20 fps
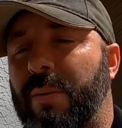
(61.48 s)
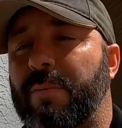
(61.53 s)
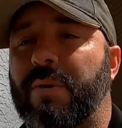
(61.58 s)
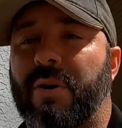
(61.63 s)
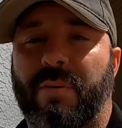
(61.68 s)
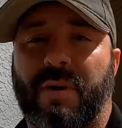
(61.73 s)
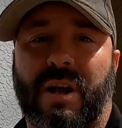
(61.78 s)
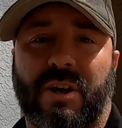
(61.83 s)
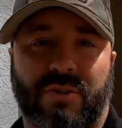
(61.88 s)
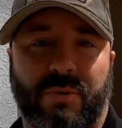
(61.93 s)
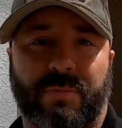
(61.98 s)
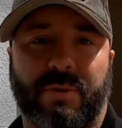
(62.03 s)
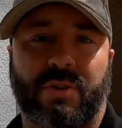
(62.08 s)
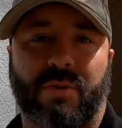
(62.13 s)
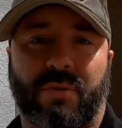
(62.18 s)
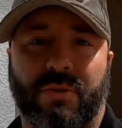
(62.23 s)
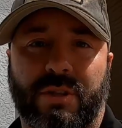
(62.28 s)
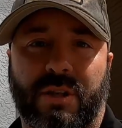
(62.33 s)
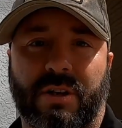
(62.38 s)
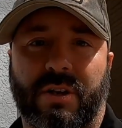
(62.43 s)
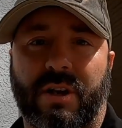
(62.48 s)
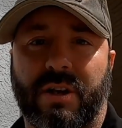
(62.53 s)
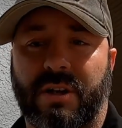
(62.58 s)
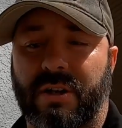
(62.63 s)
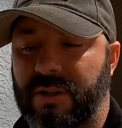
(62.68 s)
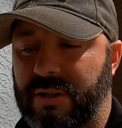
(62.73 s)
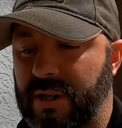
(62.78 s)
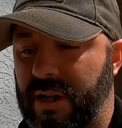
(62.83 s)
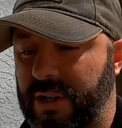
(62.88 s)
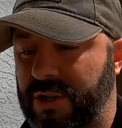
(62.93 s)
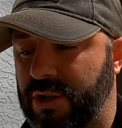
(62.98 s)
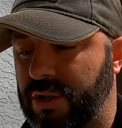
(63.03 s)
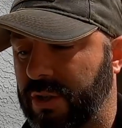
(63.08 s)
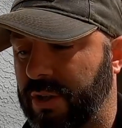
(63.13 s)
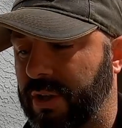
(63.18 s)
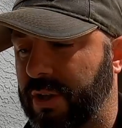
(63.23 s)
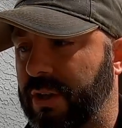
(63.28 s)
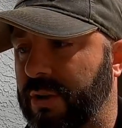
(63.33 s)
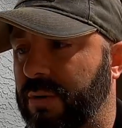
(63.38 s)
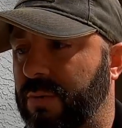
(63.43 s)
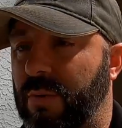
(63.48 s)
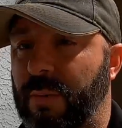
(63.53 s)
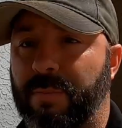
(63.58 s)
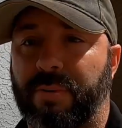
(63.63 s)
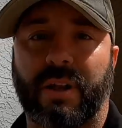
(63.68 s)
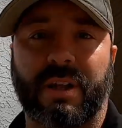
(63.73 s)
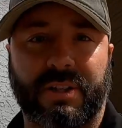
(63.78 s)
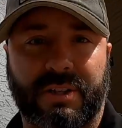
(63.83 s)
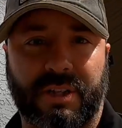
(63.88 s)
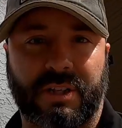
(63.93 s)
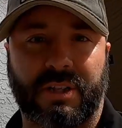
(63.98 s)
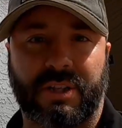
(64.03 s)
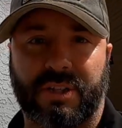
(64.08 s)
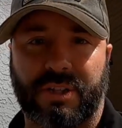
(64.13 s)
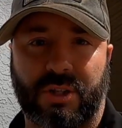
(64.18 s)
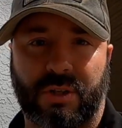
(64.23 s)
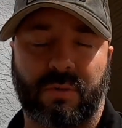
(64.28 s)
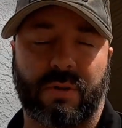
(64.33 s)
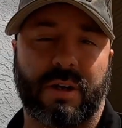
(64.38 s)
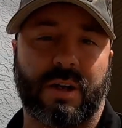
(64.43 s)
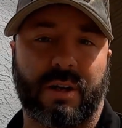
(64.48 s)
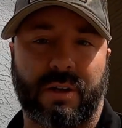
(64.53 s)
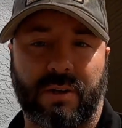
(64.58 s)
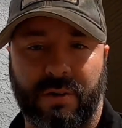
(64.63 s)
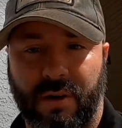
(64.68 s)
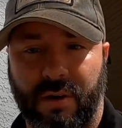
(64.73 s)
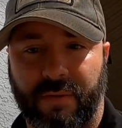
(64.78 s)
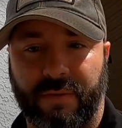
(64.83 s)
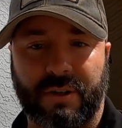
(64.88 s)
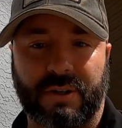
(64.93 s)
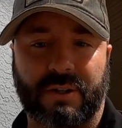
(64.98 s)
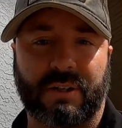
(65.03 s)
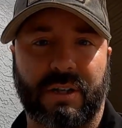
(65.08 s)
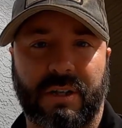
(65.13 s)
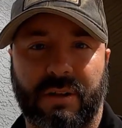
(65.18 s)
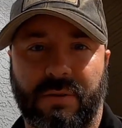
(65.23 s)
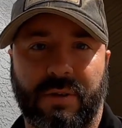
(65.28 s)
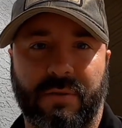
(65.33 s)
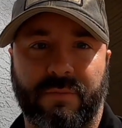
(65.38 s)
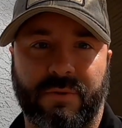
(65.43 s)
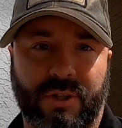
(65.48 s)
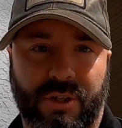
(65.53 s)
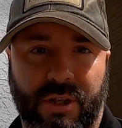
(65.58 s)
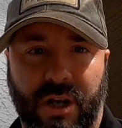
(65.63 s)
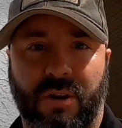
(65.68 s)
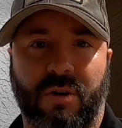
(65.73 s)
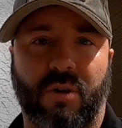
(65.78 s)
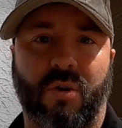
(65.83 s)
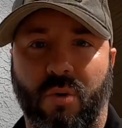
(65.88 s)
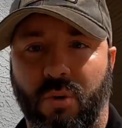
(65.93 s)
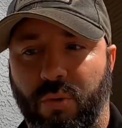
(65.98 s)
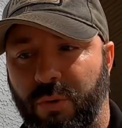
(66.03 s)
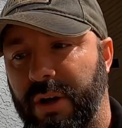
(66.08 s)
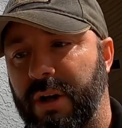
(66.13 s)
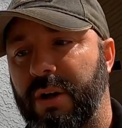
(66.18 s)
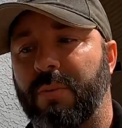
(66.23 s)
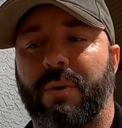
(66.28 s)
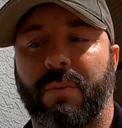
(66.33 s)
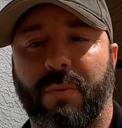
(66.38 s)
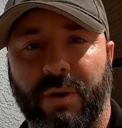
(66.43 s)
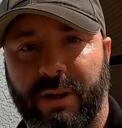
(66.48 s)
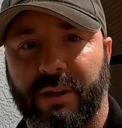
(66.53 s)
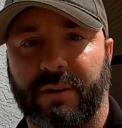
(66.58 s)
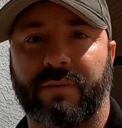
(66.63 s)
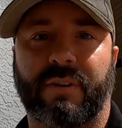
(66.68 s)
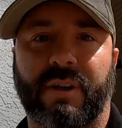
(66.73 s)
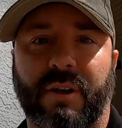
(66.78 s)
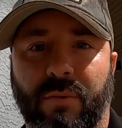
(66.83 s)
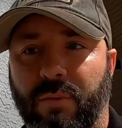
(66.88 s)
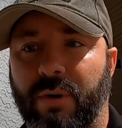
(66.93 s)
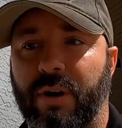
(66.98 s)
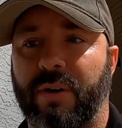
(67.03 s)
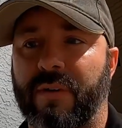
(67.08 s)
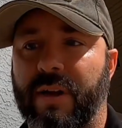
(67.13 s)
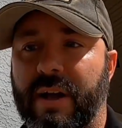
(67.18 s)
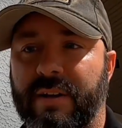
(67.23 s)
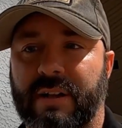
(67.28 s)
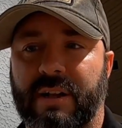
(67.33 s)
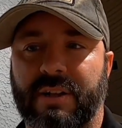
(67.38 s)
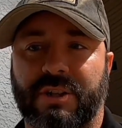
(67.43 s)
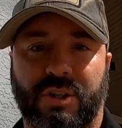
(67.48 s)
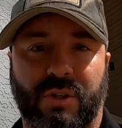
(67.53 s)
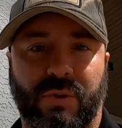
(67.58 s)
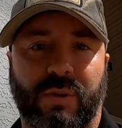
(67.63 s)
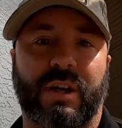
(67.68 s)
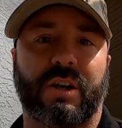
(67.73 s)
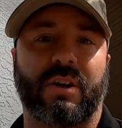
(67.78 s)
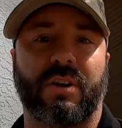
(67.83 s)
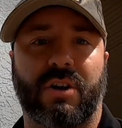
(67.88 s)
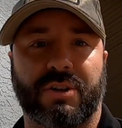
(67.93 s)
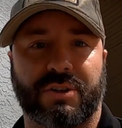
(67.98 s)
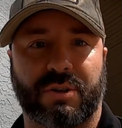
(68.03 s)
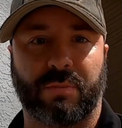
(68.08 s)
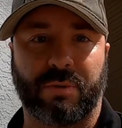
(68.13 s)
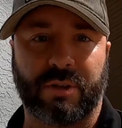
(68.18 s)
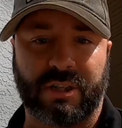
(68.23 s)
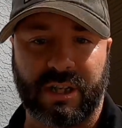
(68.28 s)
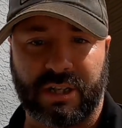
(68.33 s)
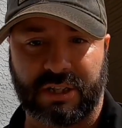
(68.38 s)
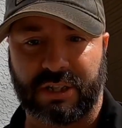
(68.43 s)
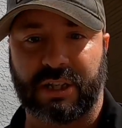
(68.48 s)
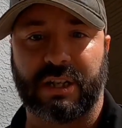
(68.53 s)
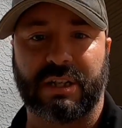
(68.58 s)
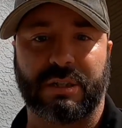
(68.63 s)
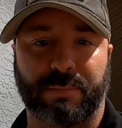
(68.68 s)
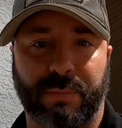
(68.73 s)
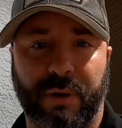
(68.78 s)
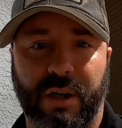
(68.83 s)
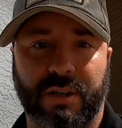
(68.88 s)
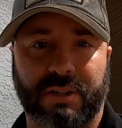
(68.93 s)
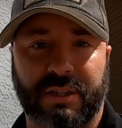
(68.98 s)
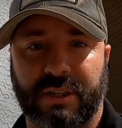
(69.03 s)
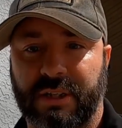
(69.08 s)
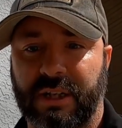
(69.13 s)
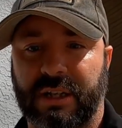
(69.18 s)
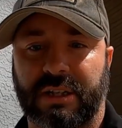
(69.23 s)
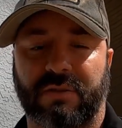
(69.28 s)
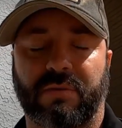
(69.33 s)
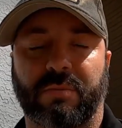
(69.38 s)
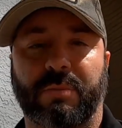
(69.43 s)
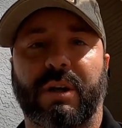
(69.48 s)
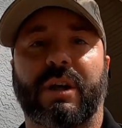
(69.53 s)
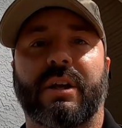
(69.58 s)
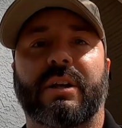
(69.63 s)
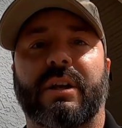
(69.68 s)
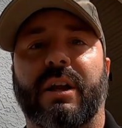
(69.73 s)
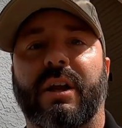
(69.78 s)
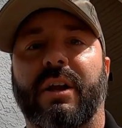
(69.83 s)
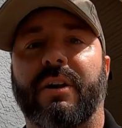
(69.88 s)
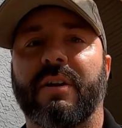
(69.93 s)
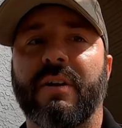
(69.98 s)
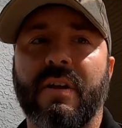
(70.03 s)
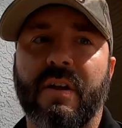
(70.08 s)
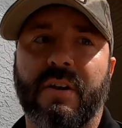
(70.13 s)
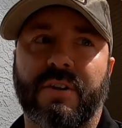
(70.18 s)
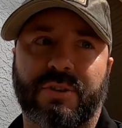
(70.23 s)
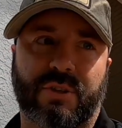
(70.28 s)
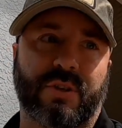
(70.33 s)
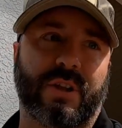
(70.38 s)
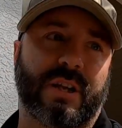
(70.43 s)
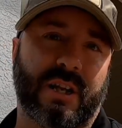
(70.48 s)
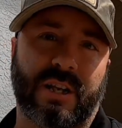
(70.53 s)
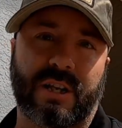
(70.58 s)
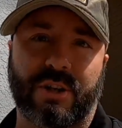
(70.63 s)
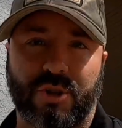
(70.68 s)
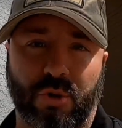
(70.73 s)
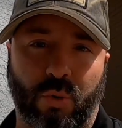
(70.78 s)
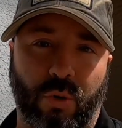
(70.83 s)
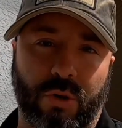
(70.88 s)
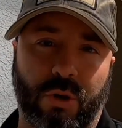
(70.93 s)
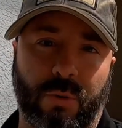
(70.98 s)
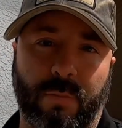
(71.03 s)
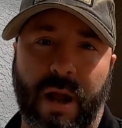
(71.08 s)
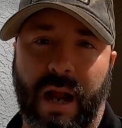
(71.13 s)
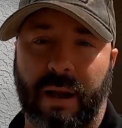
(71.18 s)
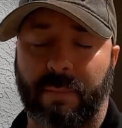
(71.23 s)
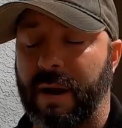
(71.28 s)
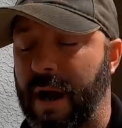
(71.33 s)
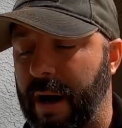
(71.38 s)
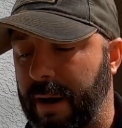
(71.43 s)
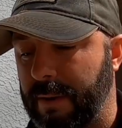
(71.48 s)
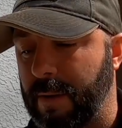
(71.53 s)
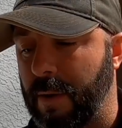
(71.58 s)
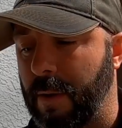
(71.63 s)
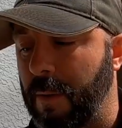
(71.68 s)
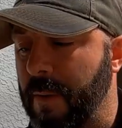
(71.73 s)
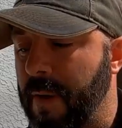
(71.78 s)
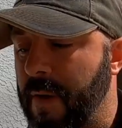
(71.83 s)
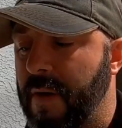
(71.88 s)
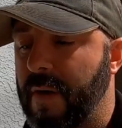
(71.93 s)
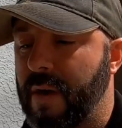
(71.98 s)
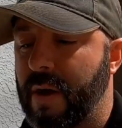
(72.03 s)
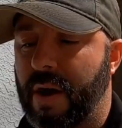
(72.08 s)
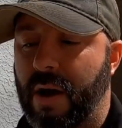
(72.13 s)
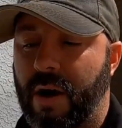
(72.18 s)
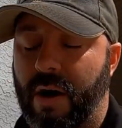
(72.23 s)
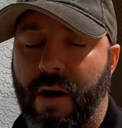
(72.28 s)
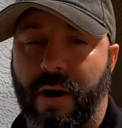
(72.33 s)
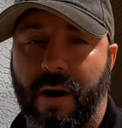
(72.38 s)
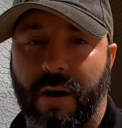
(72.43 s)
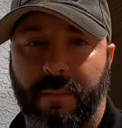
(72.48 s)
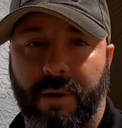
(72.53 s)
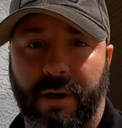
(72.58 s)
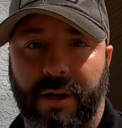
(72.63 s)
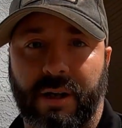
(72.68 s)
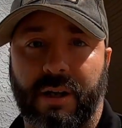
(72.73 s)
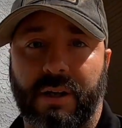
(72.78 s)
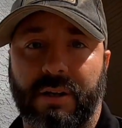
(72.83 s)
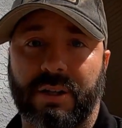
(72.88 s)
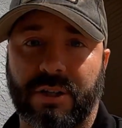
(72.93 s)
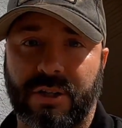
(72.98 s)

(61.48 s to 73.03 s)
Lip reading: what I'm going to actually be doing today is actually replacing this screen. Obviously it's got a hole in it, we want to get rid of that. That screen also protects against bugs and things from getting in, so they can enjoy their back patio. But in